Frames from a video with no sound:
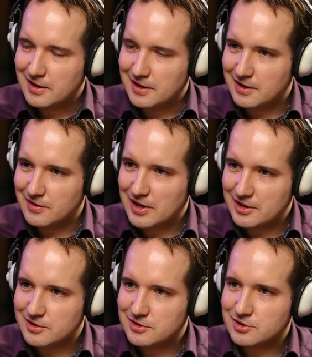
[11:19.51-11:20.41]
that
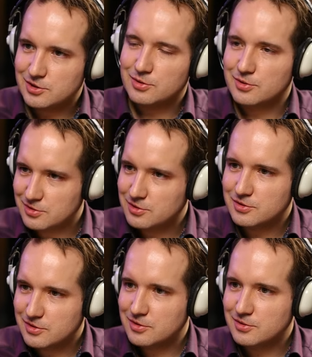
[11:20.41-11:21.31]
is
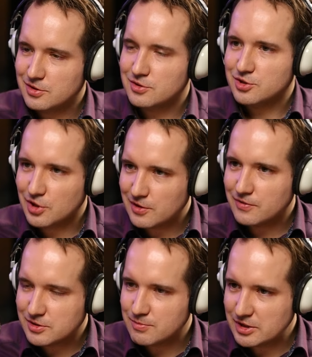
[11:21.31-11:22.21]
to conserve
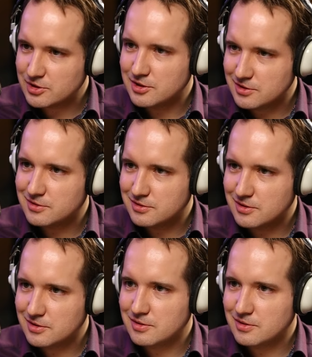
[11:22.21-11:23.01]
as much as